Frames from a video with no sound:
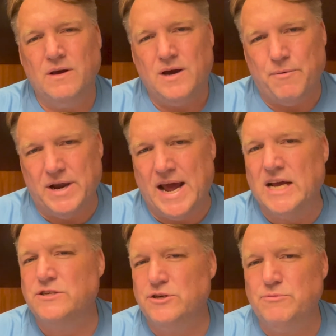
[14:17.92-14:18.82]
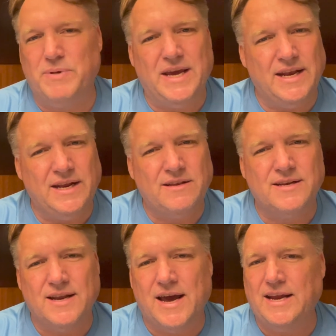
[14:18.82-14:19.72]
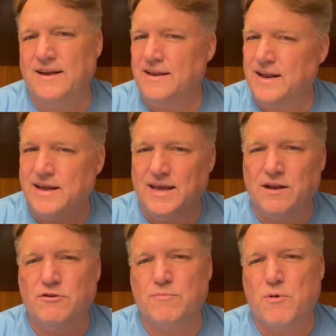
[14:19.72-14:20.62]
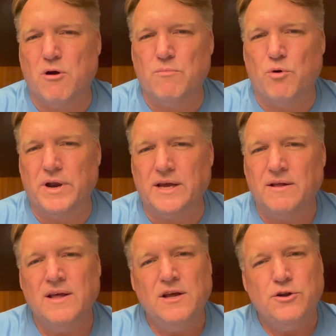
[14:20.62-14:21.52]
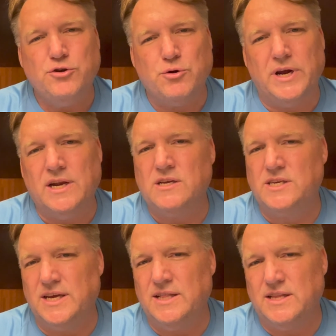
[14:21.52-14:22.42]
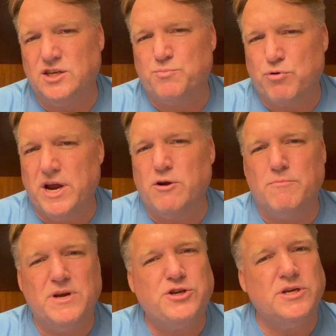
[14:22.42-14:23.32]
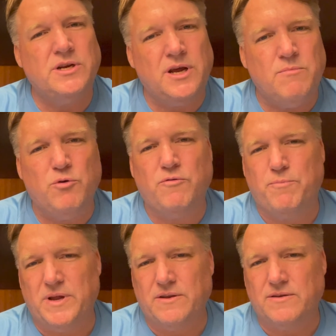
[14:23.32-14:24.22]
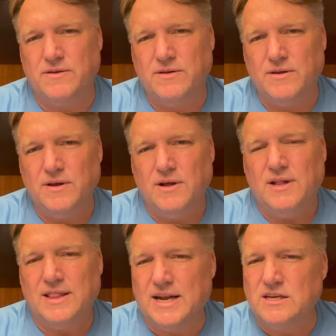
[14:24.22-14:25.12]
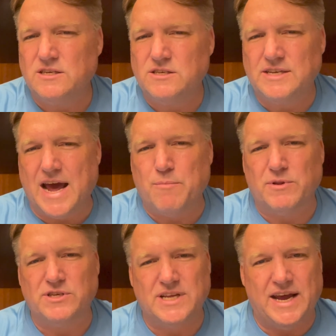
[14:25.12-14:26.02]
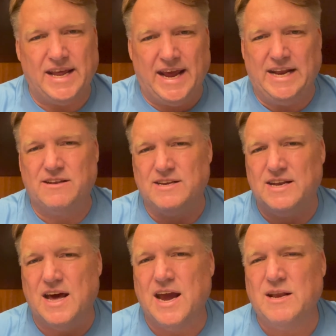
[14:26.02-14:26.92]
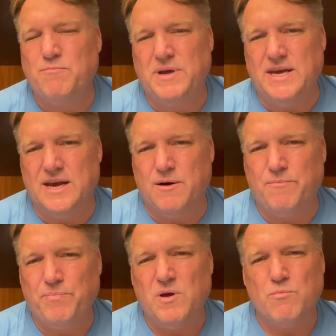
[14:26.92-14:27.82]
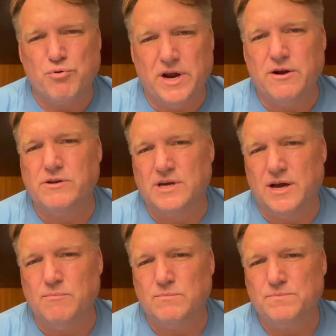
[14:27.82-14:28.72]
I want to ask you, beginning tonight and then again tomorrow morning, join us in this prayer mission and movement. Let us establish that 8 to 9 p.m. prayer time.